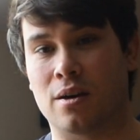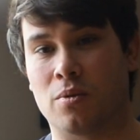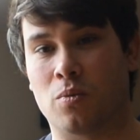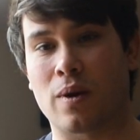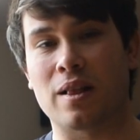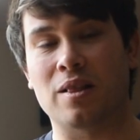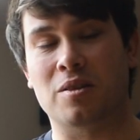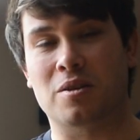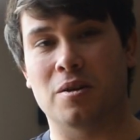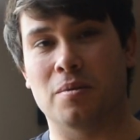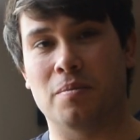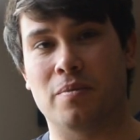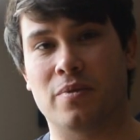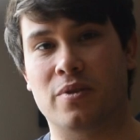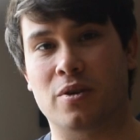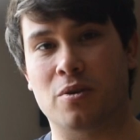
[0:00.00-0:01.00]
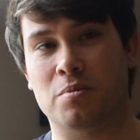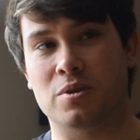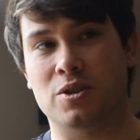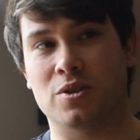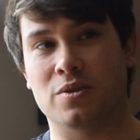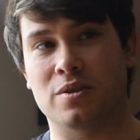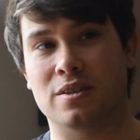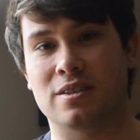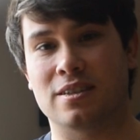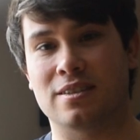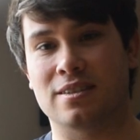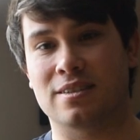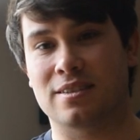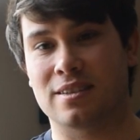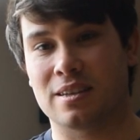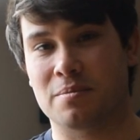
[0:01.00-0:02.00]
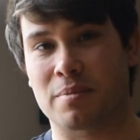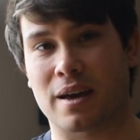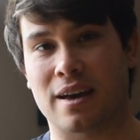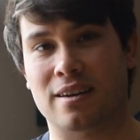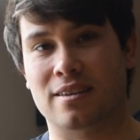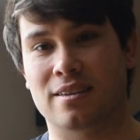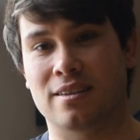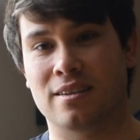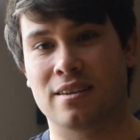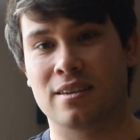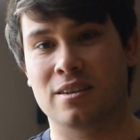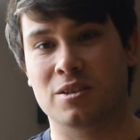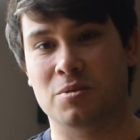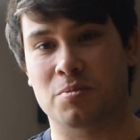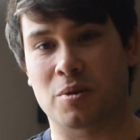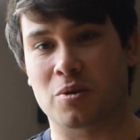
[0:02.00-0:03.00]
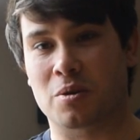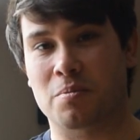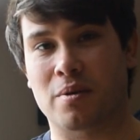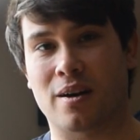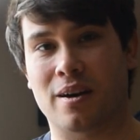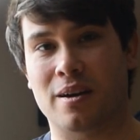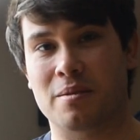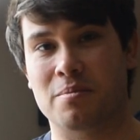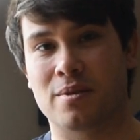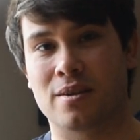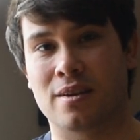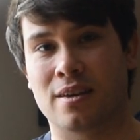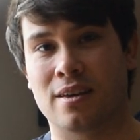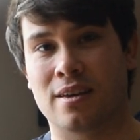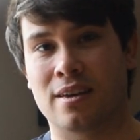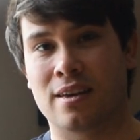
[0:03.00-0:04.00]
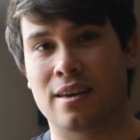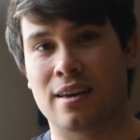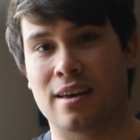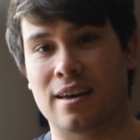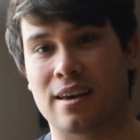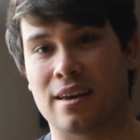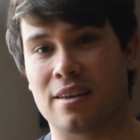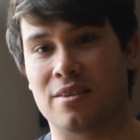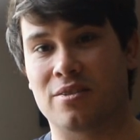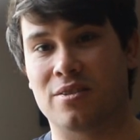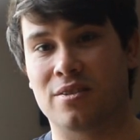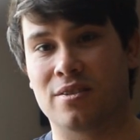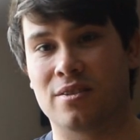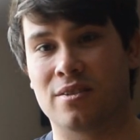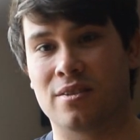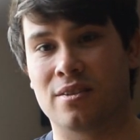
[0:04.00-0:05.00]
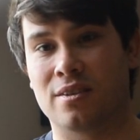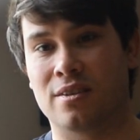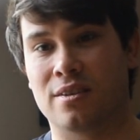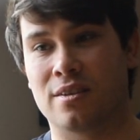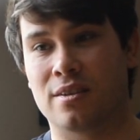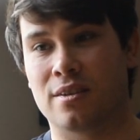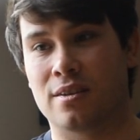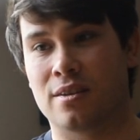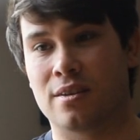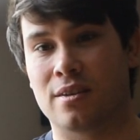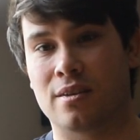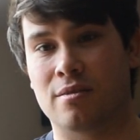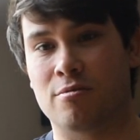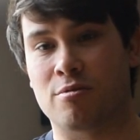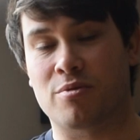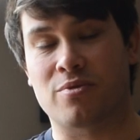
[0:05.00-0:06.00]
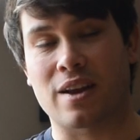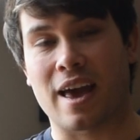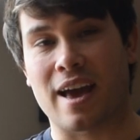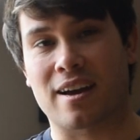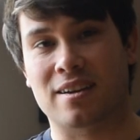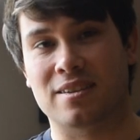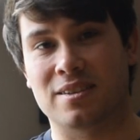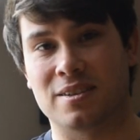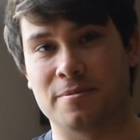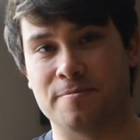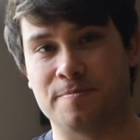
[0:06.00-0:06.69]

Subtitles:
welcome the opportunity to sit back, smoke a pipe, and reflect.